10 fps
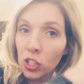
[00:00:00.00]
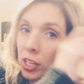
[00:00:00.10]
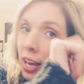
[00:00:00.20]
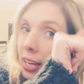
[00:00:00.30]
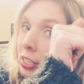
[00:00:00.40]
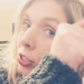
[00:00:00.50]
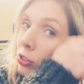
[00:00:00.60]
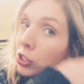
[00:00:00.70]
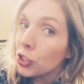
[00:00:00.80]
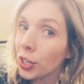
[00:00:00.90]
she had to
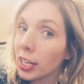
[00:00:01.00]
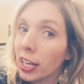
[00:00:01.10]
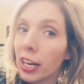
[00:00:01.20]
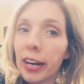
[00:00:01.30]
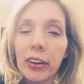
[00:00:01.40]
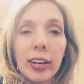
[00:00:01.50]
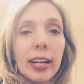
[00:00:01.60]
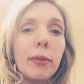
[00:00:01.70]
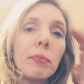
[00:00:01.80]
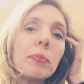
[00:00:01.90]
use a straightening iron
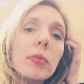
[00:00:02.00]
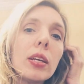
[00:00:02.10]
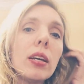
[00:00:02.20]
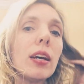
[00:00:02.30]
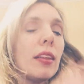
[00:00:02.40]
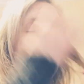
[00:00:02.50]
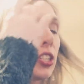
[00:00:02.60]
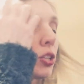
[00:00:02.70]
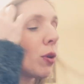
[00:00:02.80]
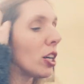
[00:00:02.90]
in it. And
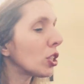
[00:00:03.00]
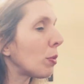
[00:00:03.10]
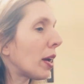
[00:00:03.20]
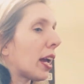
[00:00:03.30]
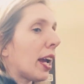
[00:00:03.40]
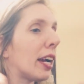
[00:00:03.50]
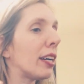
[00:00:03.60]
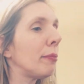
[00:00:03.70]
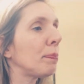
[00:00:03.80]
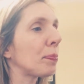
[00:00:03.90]
then she washed my
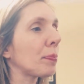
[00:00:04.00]
hair.